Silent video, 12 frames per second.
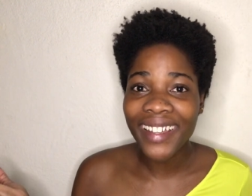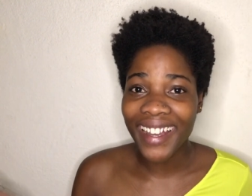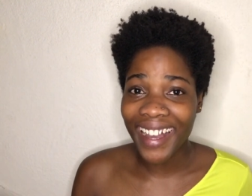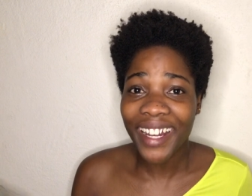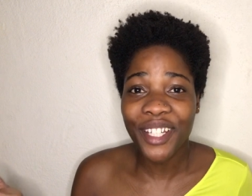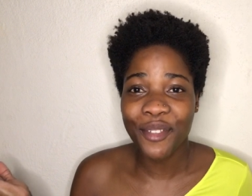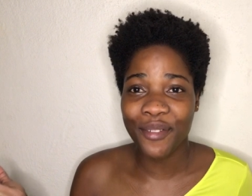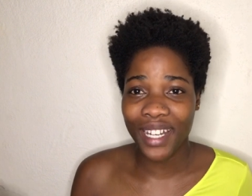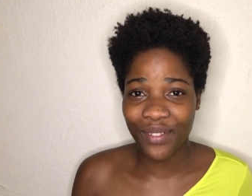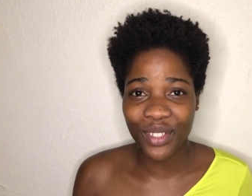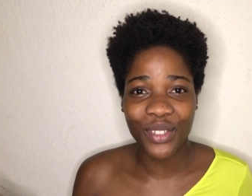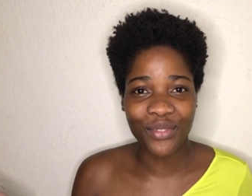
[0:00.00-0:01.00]
and you have
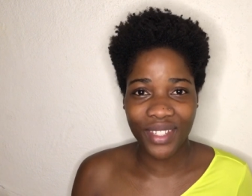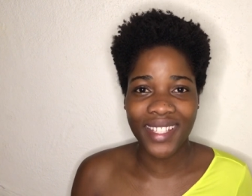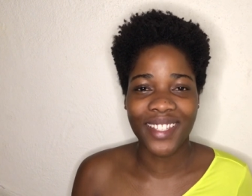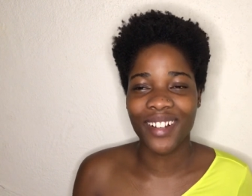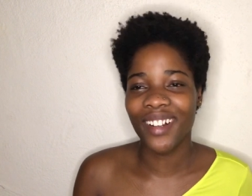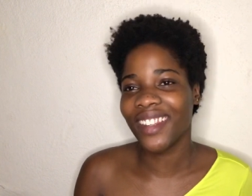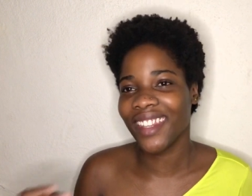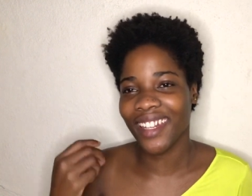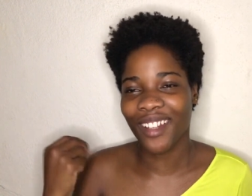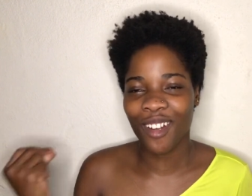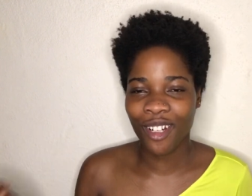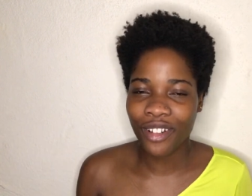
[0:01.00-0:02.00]
your visa, then
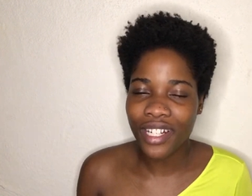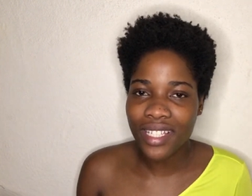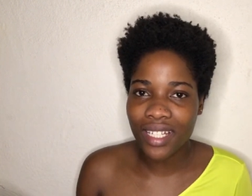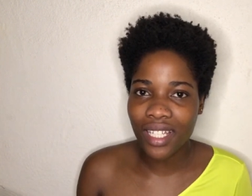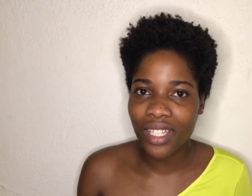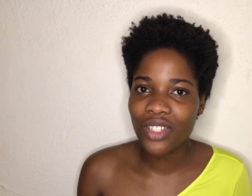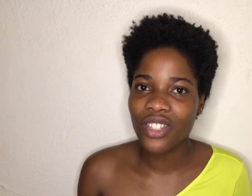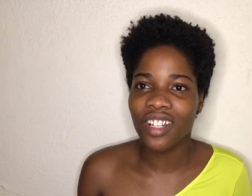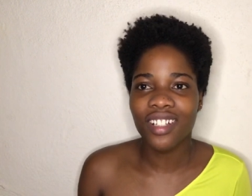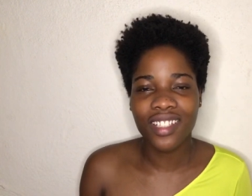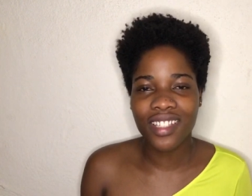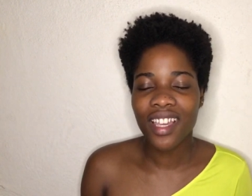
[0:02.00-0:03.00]

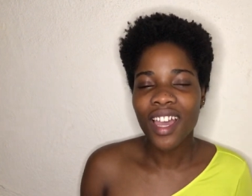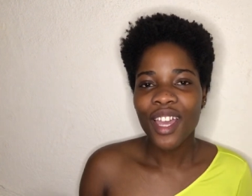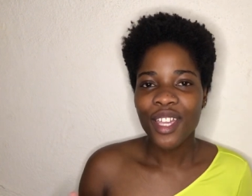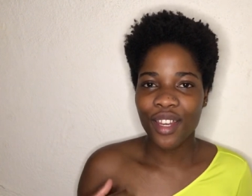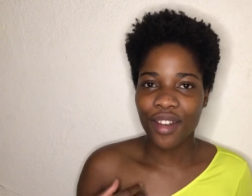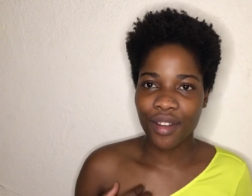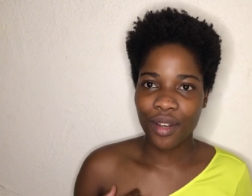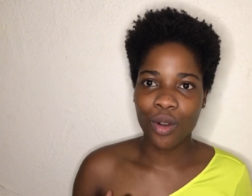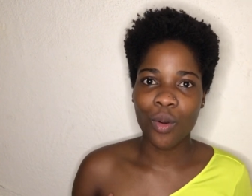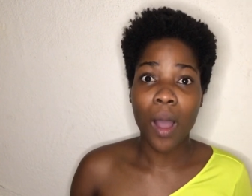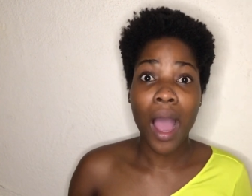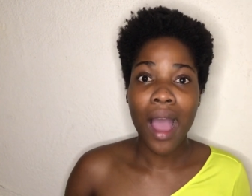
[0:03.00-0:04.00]
congratulations, you're
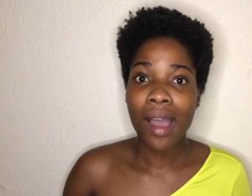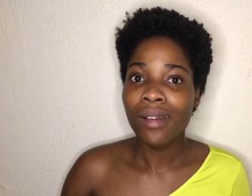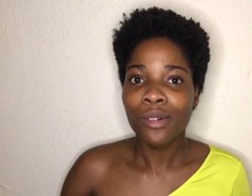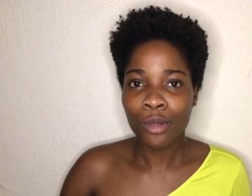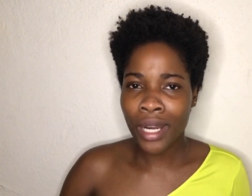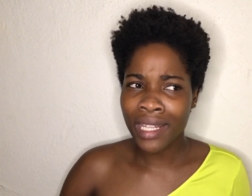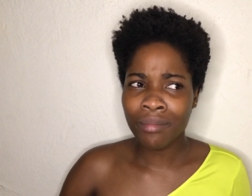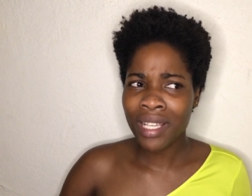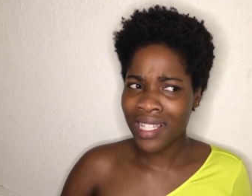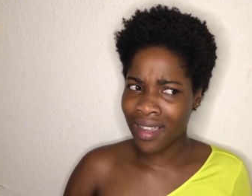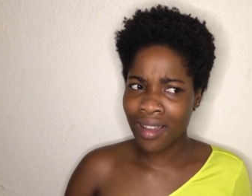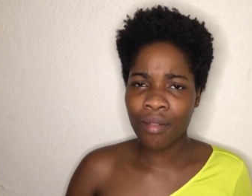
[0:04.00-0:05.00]
now right
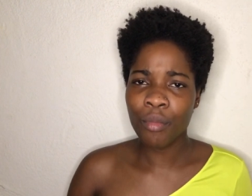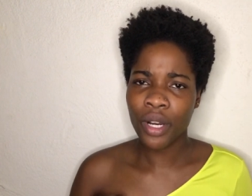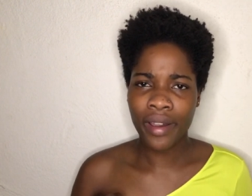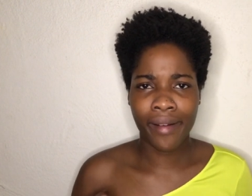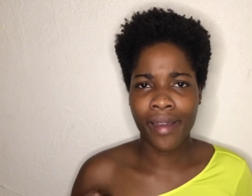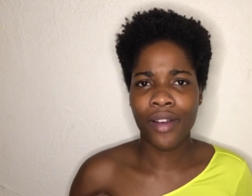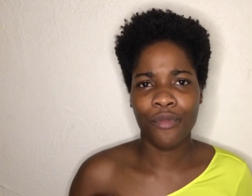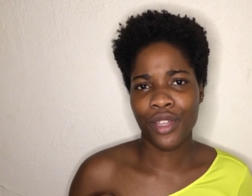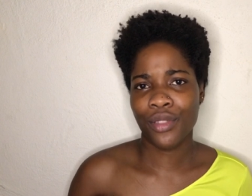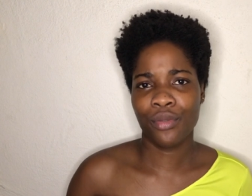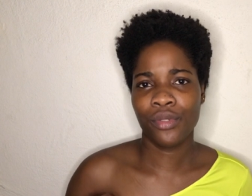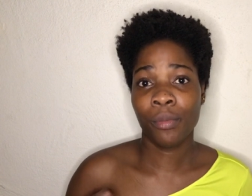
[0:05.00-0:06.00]
basically more than halfway
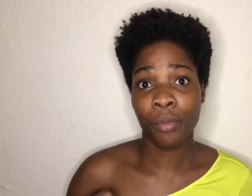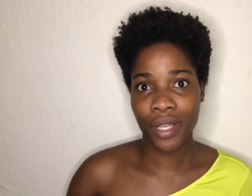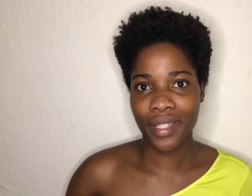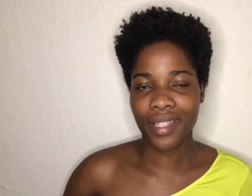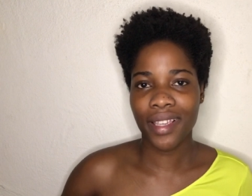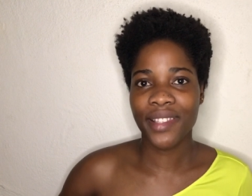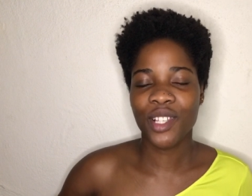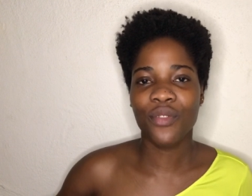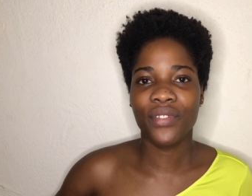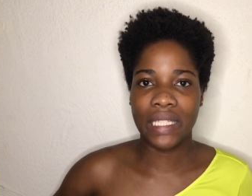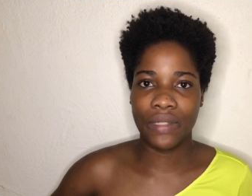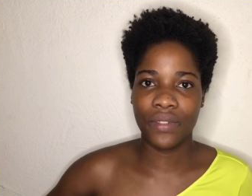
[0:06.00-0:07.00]
through the process of
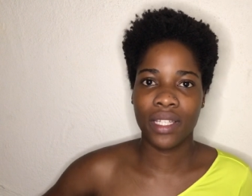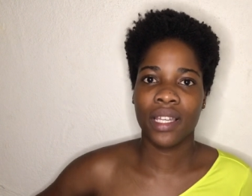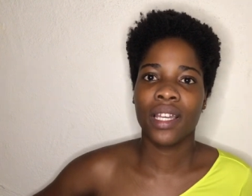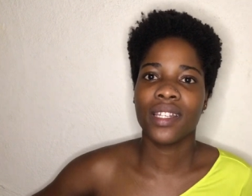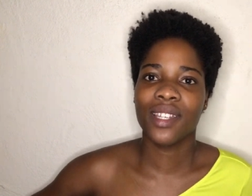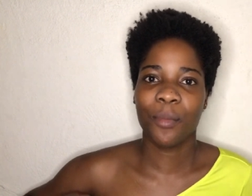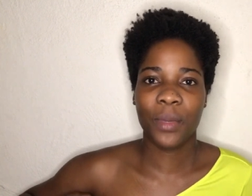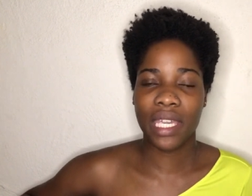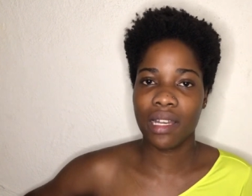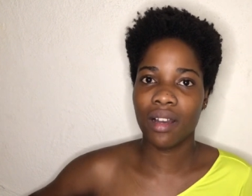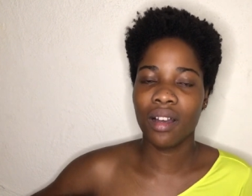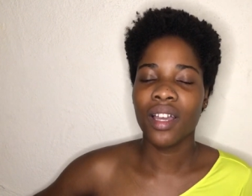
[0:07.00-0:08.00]
leaving Jamaica.